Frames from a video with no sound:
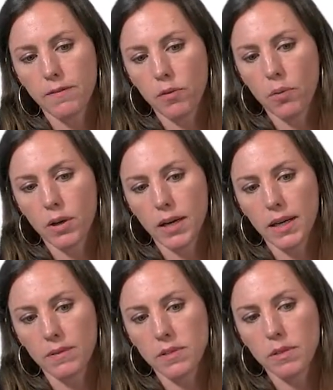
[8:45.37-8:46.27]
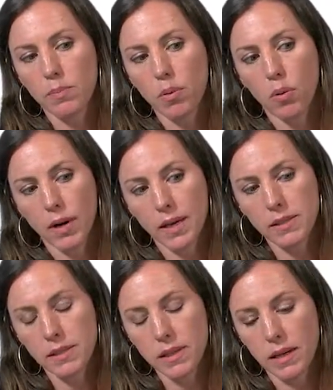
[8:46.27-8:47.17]
for kind of supporting
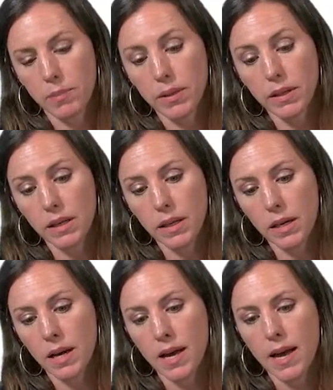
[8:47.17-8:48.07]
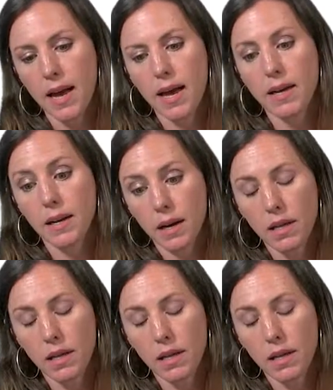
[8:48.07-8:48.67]
sustainability and